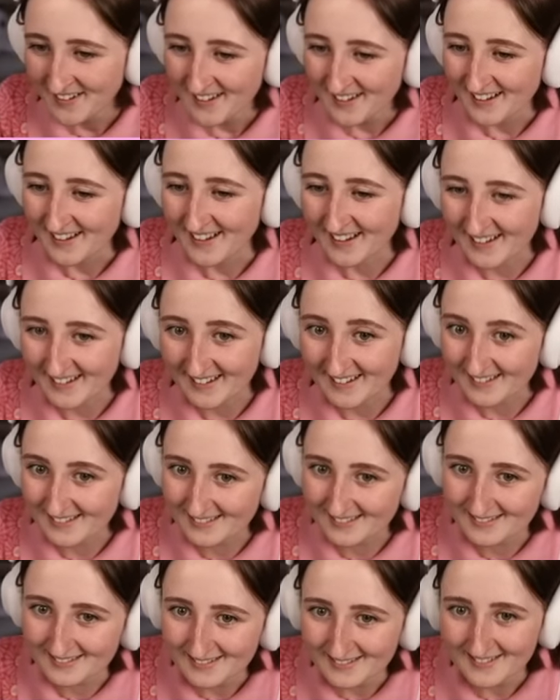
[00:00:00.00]
But I didn't.
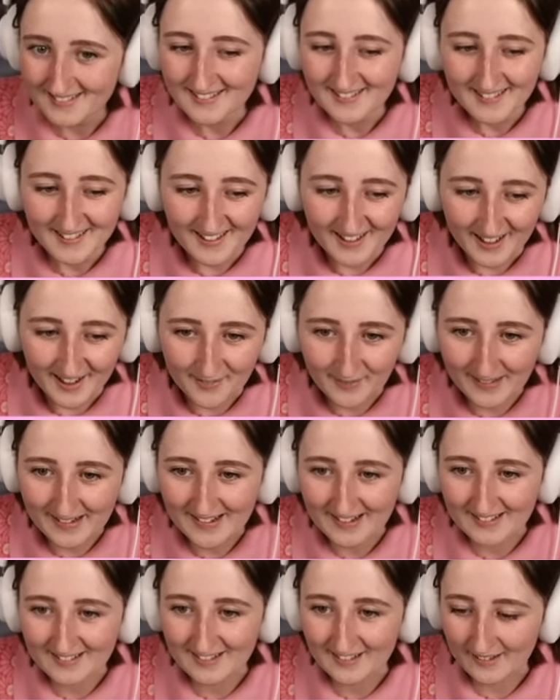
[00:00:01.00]
I waited
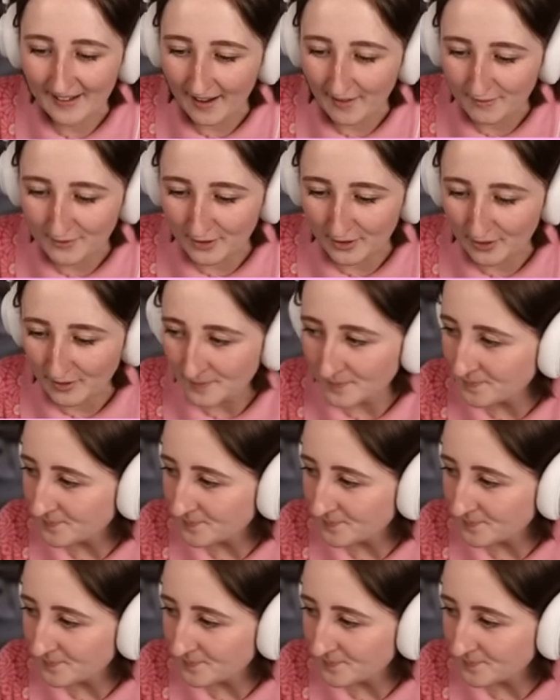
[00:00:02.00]
until after.